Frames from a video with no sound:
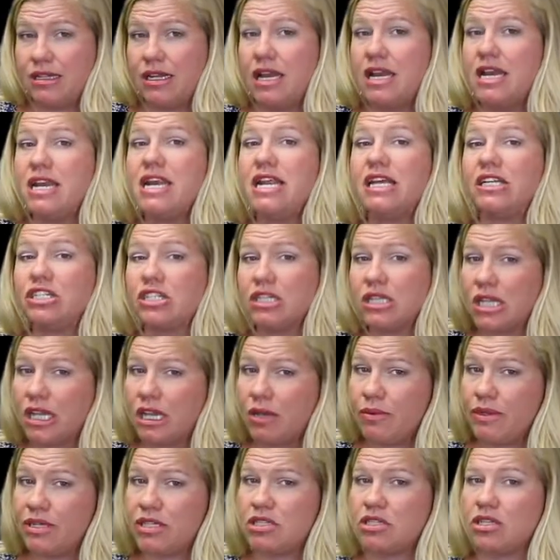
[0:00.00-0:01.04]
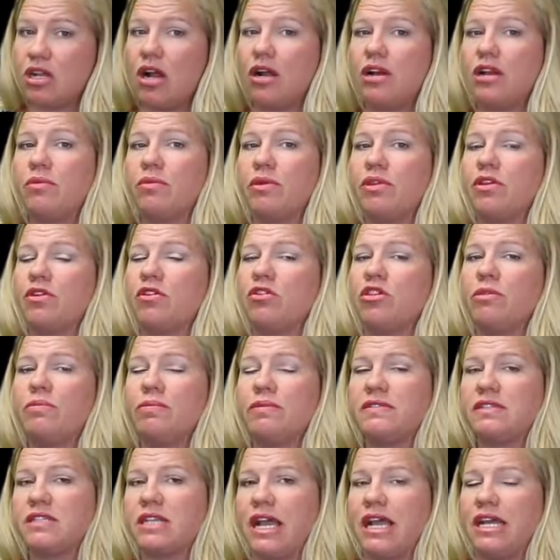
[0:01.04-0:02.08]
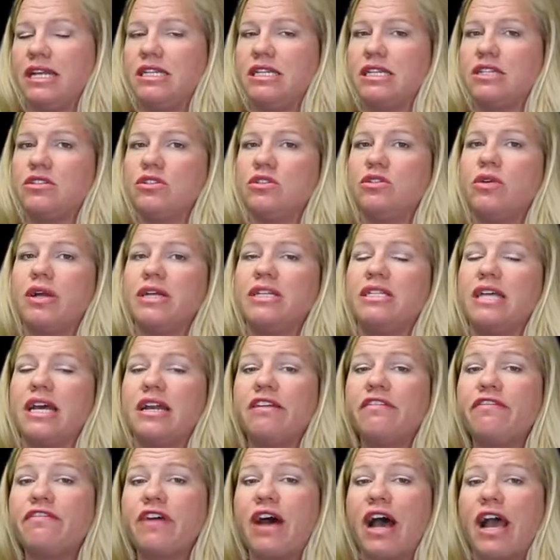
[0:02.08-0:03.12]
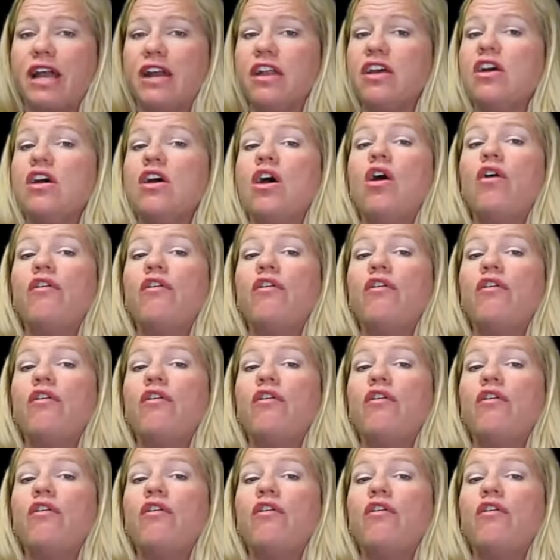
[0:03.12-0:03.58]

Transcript: Initially, we started with a group of scientists who identified